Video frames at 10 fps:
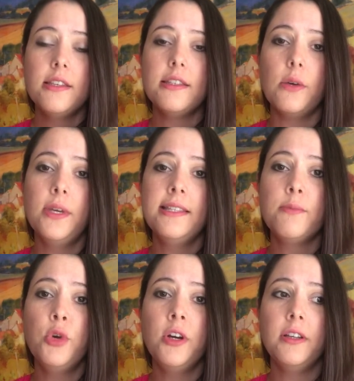So
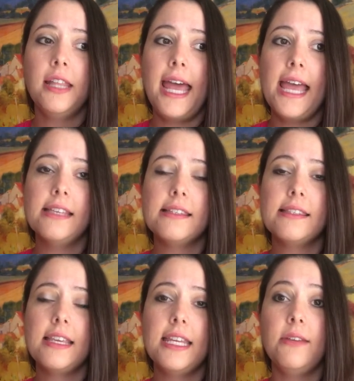it's more or
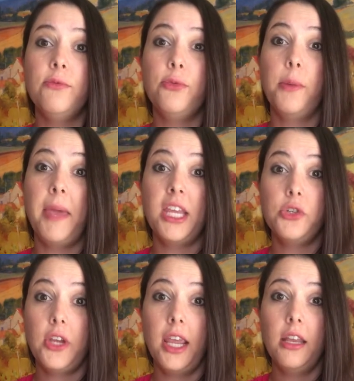less an
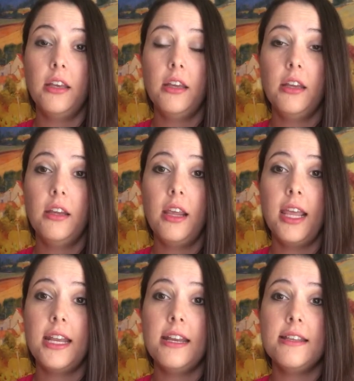inflammation,
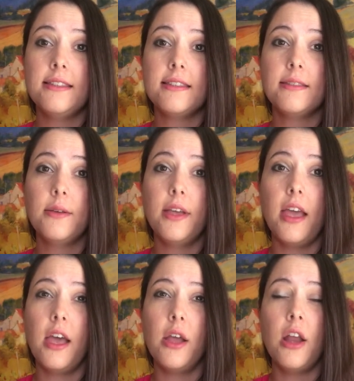and it is
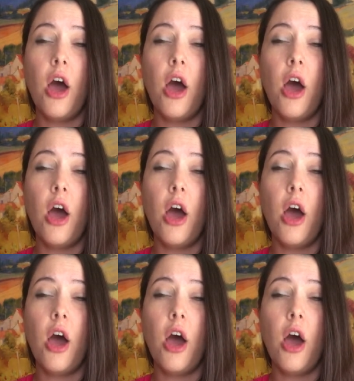an